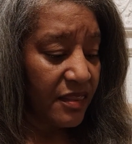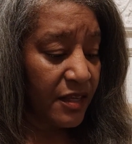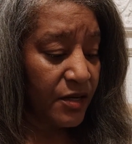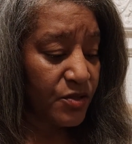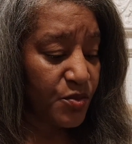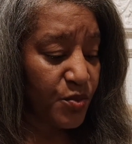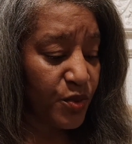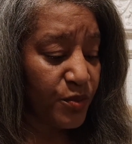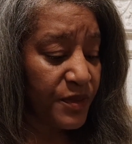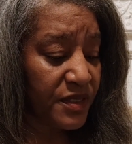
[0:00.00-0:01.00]
There's
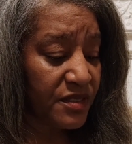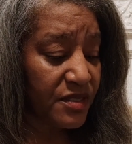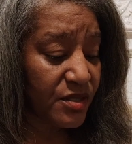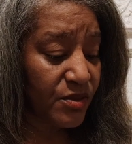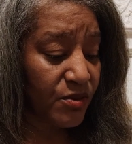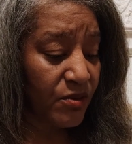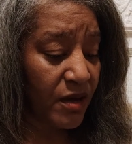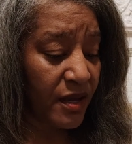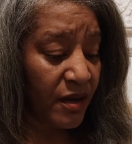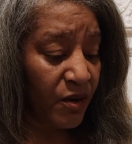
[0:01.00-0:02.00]
Reuben too.
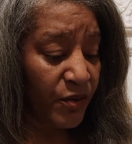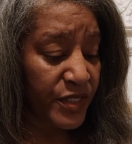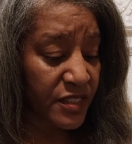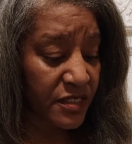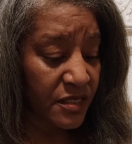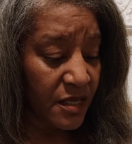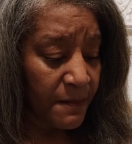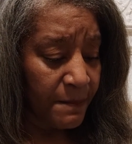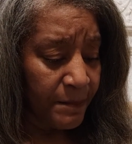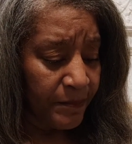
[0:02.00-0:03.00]
I always
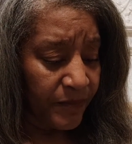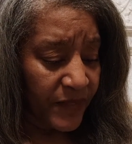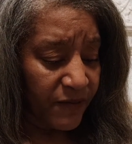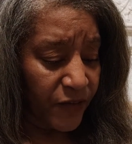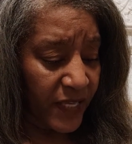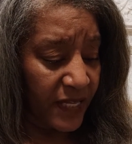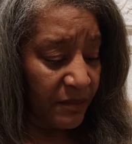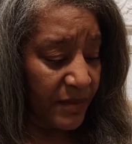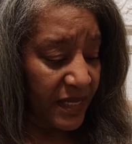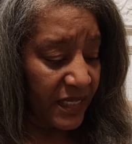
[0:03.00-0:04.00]
forget
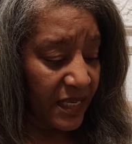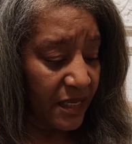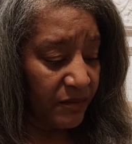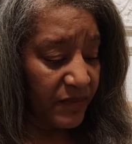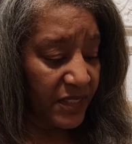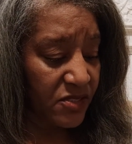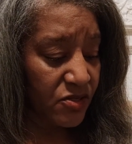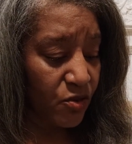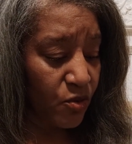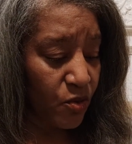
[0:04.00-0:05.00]
about him. He's
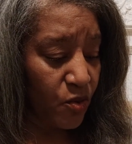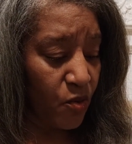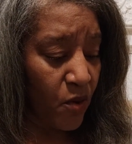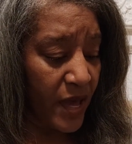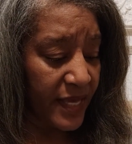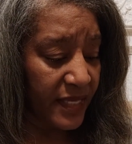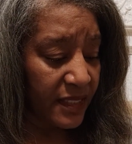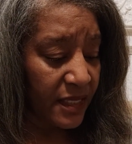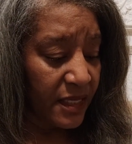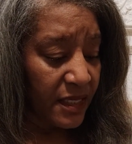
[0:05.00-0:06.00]
so quiet.
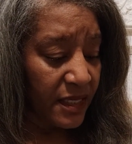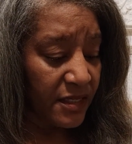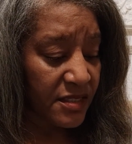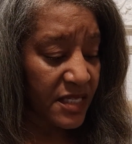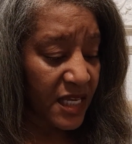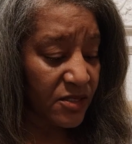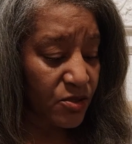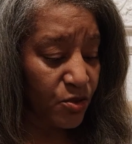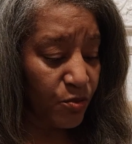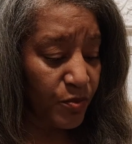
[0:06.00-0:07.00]
He's not
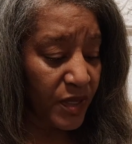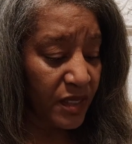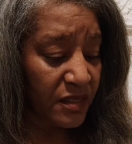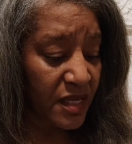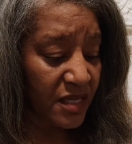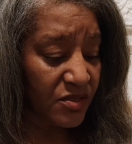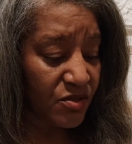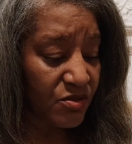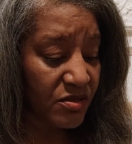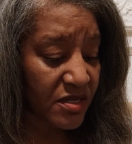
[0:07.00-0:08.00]
too big, not
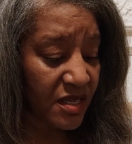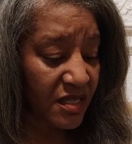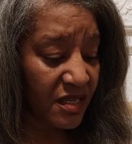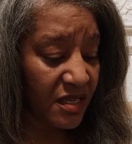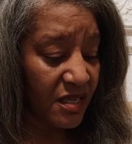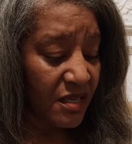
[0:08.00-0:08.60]
too skinny.